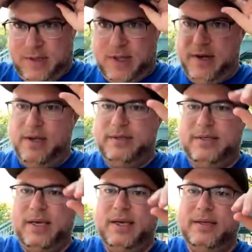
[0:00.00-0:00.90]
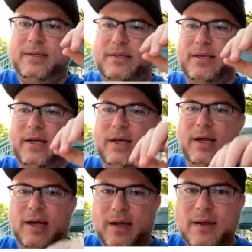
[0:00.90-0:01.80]
Claudia says,
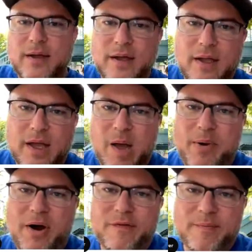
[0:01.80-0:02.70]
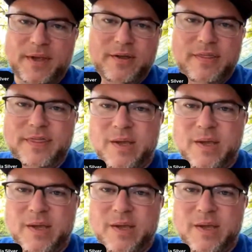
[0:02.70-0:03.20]
apart from the good